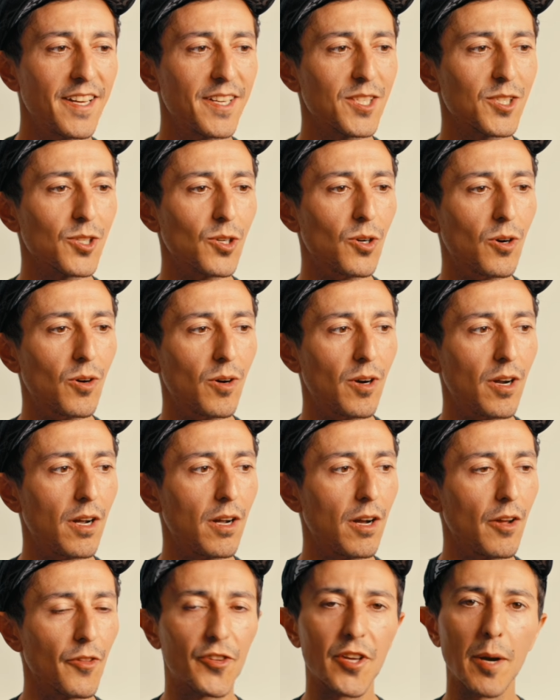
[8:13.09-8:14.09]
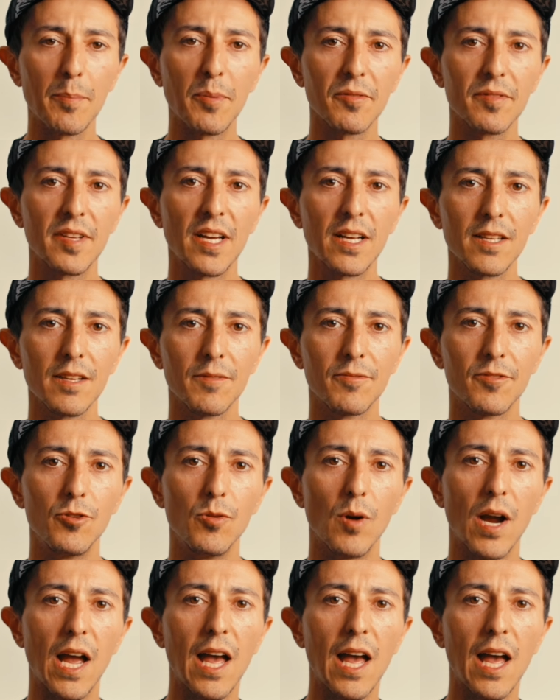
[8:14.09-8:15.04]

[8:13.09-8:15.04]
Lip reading: So on top of that, if you